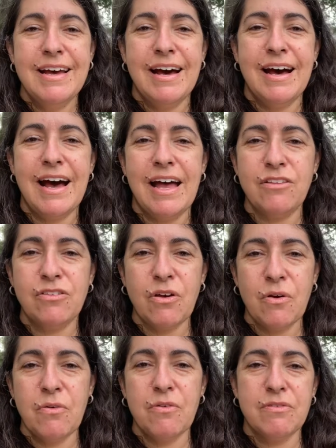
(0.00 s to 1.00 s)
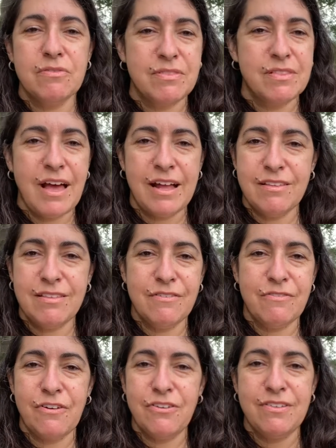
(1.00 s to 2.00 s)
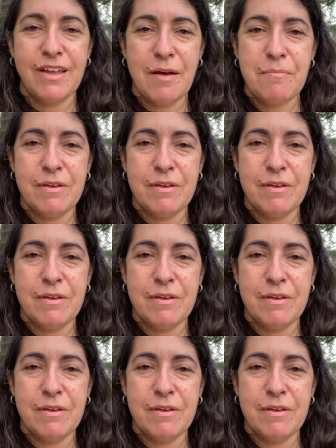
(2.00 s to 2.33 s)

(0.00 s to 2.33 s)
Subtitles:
And so that's the first step,